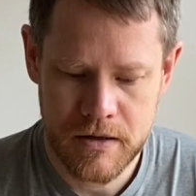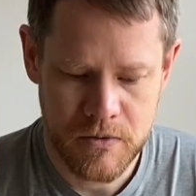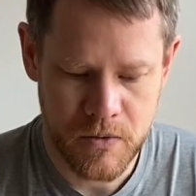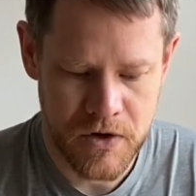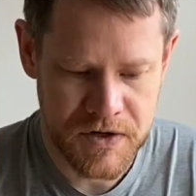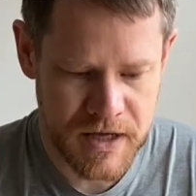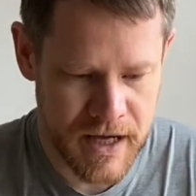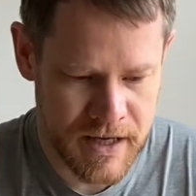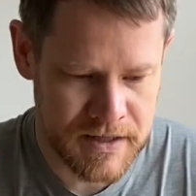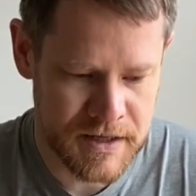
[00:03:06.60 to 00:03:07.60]
Worst
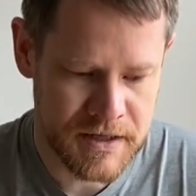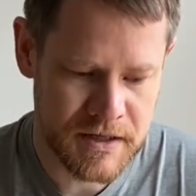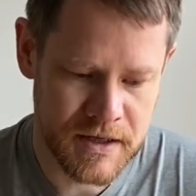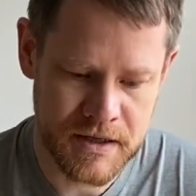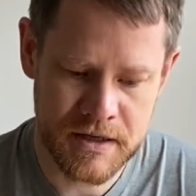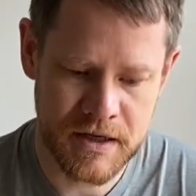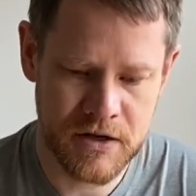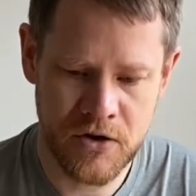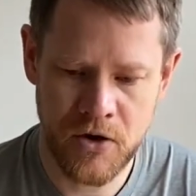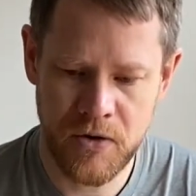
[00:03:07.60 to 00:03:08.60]
cases, it's
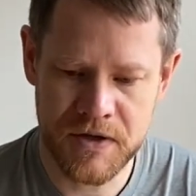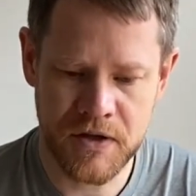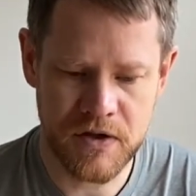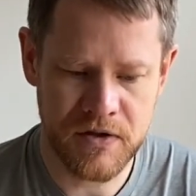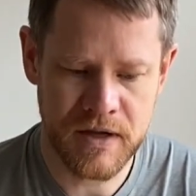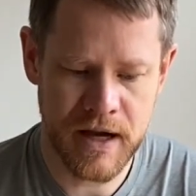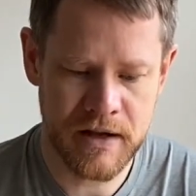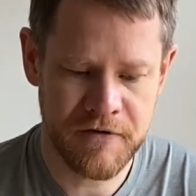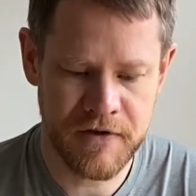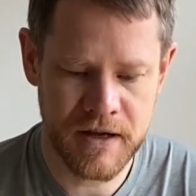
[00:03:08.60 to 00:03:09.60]
it's not a tight
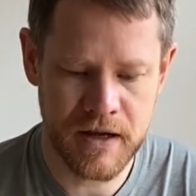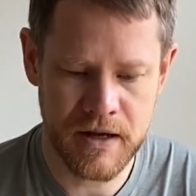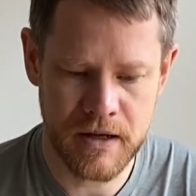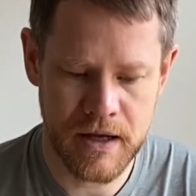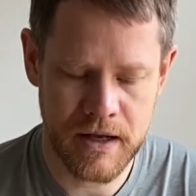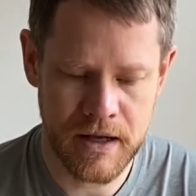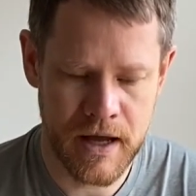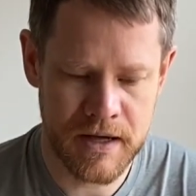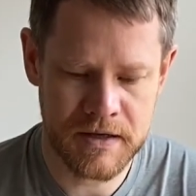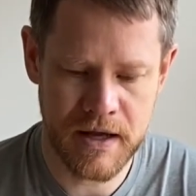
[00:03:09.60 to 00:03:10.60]
fit, it
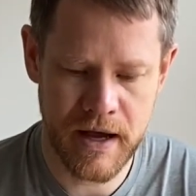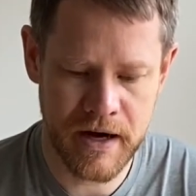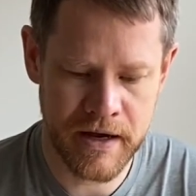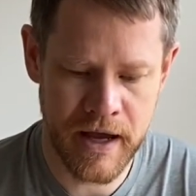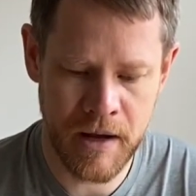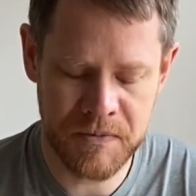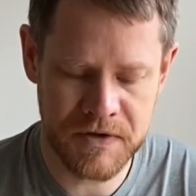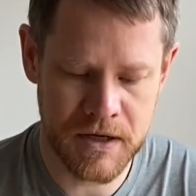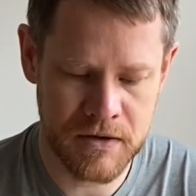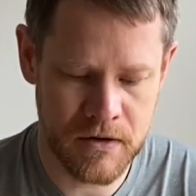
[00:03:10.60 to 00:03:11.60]
has air gaps
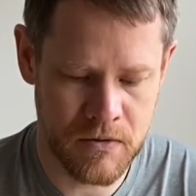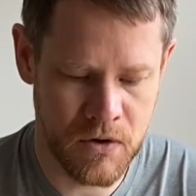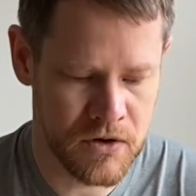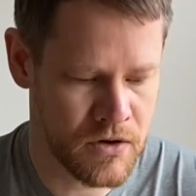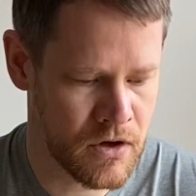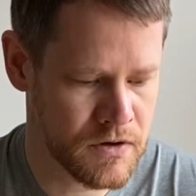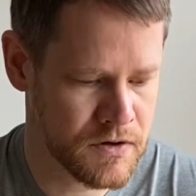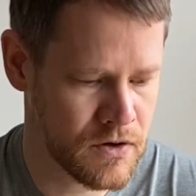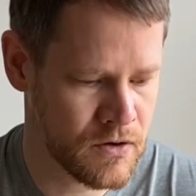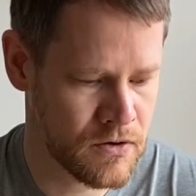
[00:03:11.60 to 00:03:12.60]
and whatnot,
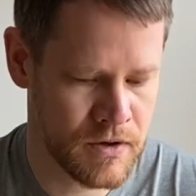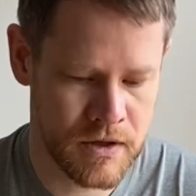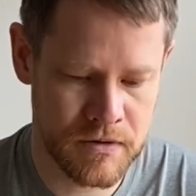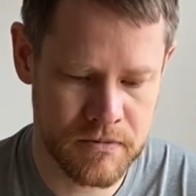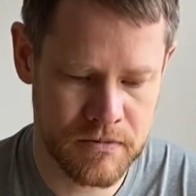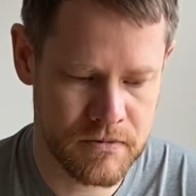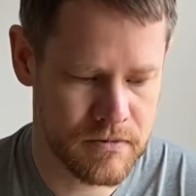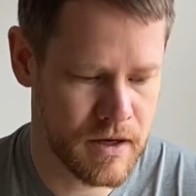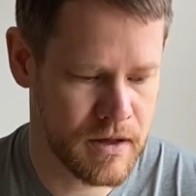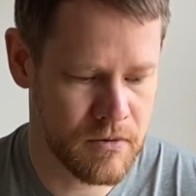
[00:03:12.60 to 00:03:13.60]
so
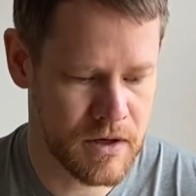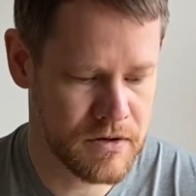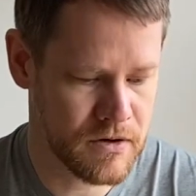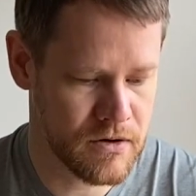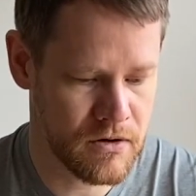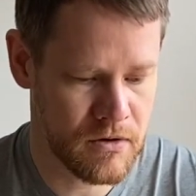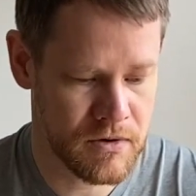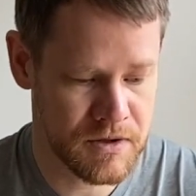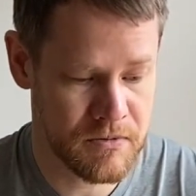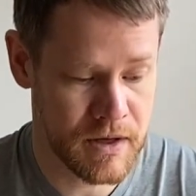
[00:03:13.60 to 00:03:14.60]
otherwise you could
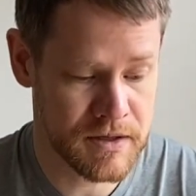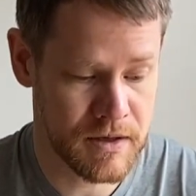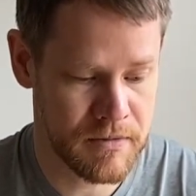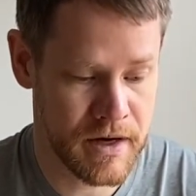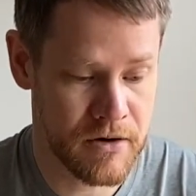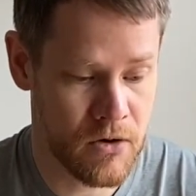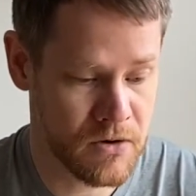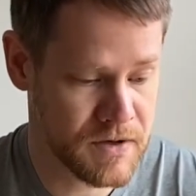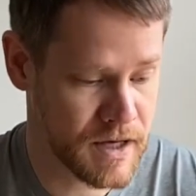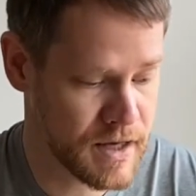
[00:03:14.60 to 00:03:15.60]
always make some air
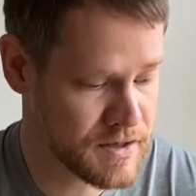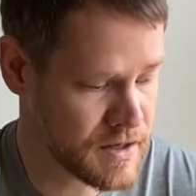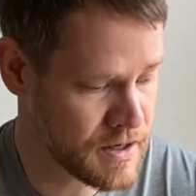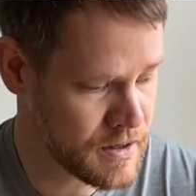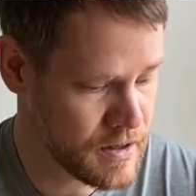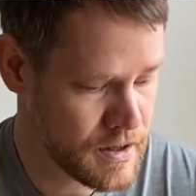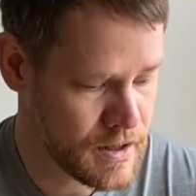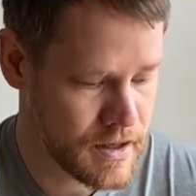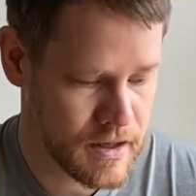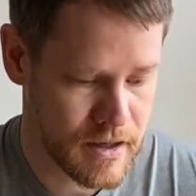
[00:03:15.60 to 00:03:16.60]
holes, I guess, in it,
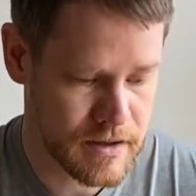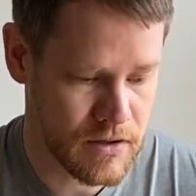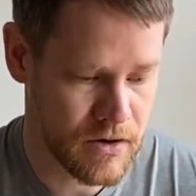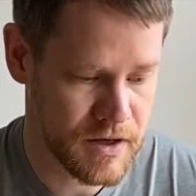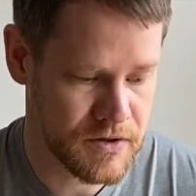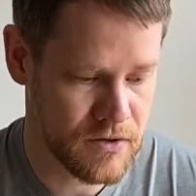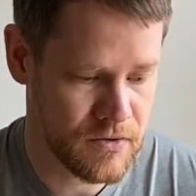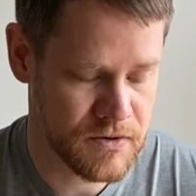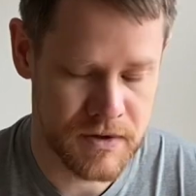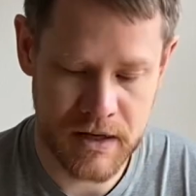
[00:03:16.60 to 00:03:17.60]
as long as you
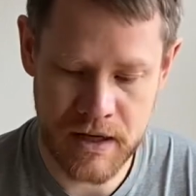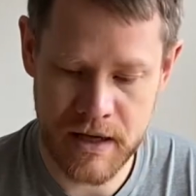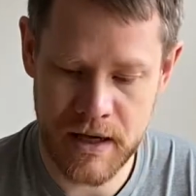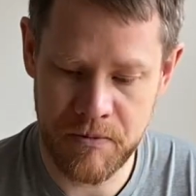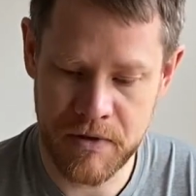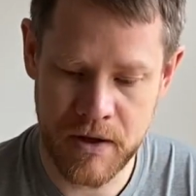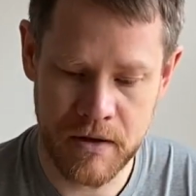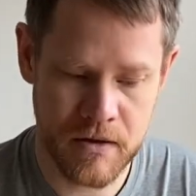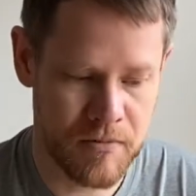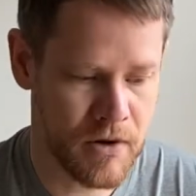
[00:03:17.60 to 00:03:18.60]
still keep
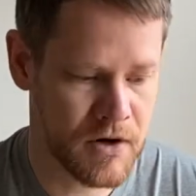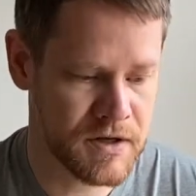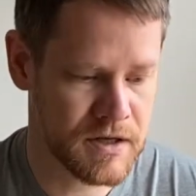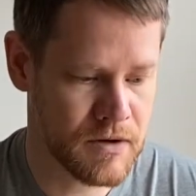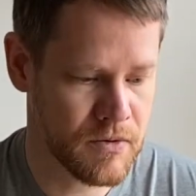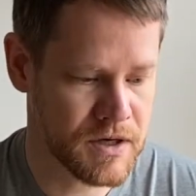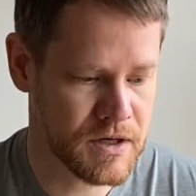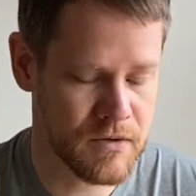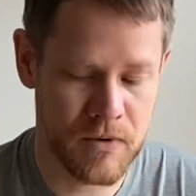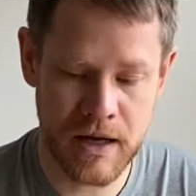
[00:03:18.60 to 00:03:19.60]
the parts
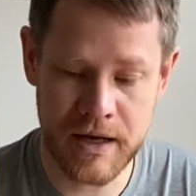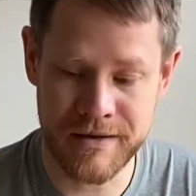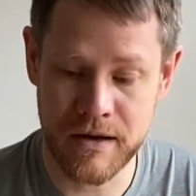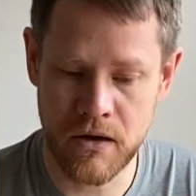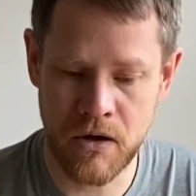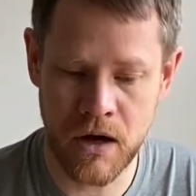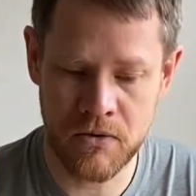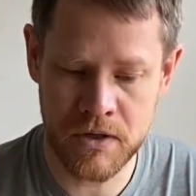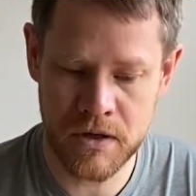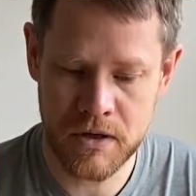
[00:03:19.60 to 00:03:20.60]
which will hit the
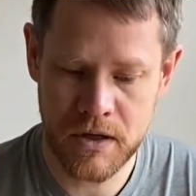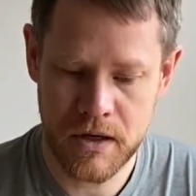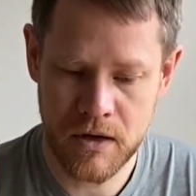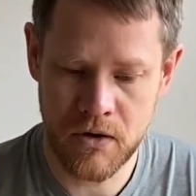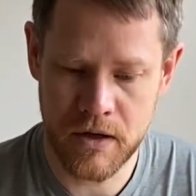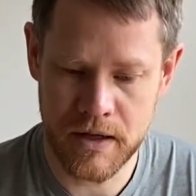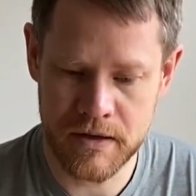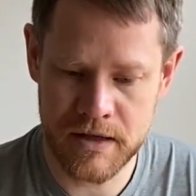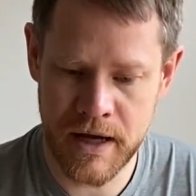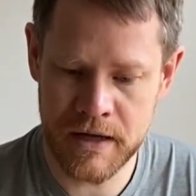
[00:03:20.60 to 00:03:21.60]
ground
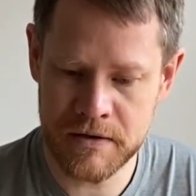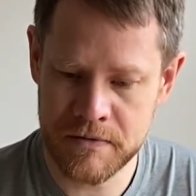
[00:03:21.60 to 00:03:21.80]
intact.